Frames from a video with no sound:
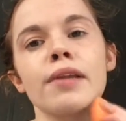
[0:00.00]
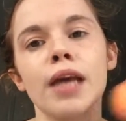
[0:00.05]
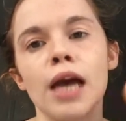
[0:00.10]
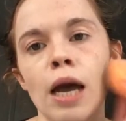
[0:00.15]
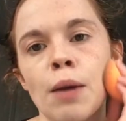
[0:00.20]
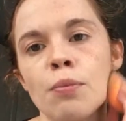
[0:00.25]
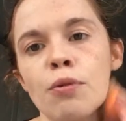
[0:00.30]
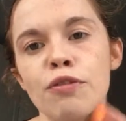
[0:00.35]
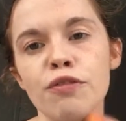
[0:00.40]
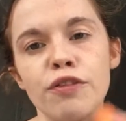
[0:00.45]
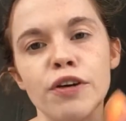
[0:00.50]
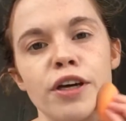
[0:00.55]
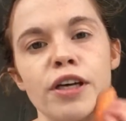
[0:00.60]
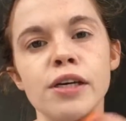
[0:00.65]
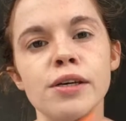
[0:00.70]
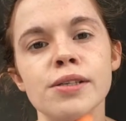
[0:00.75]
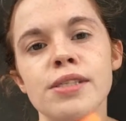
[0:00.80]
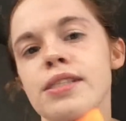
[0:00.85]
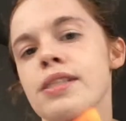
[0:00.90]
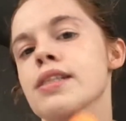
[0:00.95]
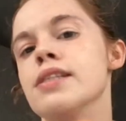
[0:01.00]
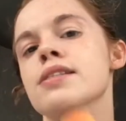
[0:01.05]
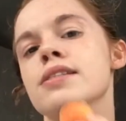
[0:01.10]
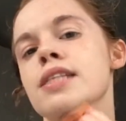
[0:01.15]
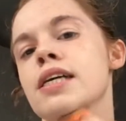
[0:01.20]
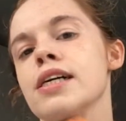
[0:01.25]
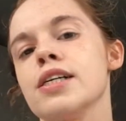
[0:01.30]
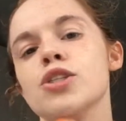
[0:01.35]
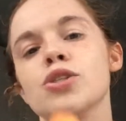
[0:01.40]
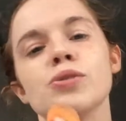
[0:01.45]
I prefer using this
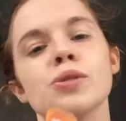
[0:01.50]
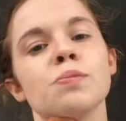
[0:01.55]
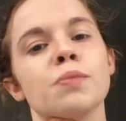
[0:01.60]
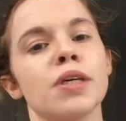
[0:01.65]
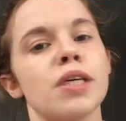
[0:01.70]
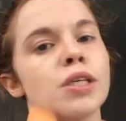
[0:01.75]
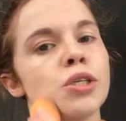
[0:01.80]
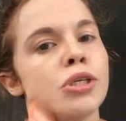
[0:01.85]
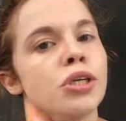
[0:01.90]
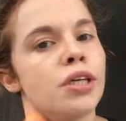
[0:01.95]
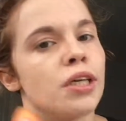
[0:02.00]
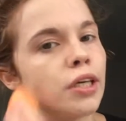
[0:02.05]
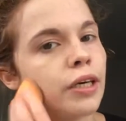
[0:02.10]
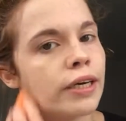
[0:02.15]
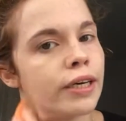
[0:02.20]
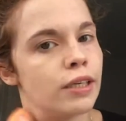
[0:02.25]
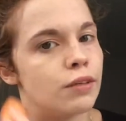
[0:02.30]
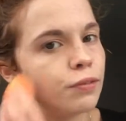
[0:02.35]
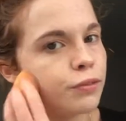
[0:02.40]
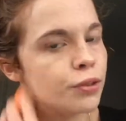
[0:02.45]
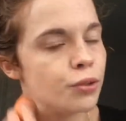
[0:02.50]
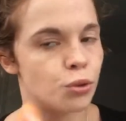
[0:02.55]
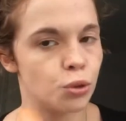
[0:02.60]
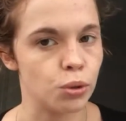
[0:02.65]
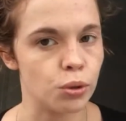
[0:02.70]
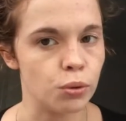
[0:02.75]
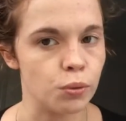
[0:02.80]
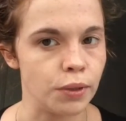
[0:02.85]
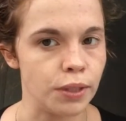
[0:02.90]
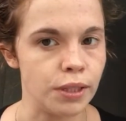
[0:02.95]
side just because you can kind of
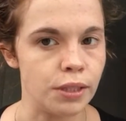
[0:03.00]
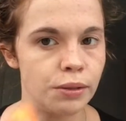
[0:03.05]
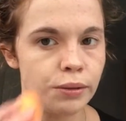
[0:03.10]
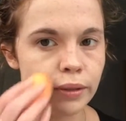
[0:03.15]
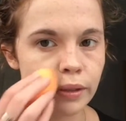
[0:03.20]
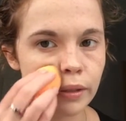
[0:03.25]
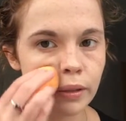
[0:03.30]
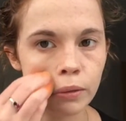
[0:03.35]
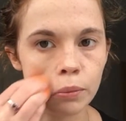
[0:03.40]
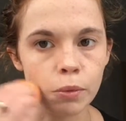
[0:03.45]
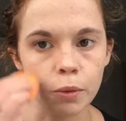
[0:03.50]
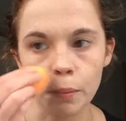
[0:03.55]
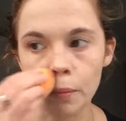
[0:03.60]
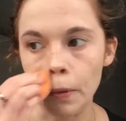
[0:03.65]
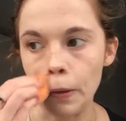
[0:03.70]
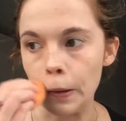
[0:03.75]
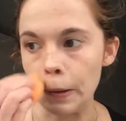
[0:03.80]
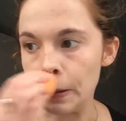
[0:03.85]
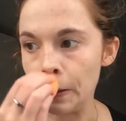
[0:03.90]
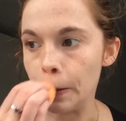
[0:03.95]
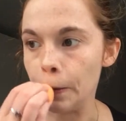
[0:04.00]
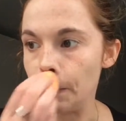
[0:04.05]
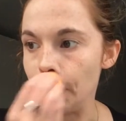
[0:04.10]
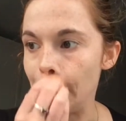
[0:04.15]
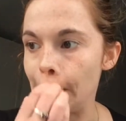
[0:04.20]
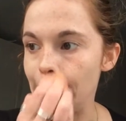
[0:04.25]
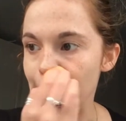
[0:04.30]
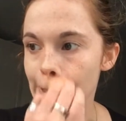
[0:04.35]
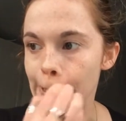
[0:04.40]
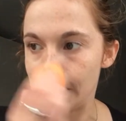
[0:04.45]
control what you're doing a little bit more than the
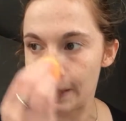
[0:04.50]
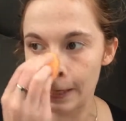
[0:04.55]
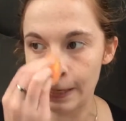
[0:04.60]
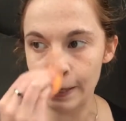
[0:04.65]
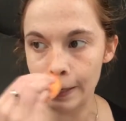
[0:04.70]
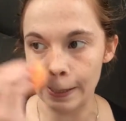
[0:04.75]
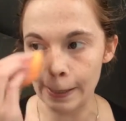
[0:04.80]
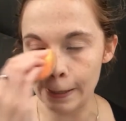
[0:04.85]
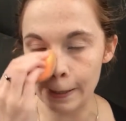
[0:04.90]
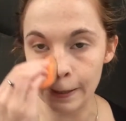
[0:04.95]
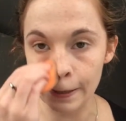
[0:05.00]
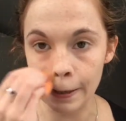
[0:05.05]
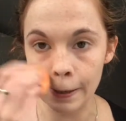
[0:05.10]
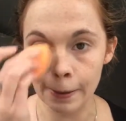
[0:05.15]
rounded side.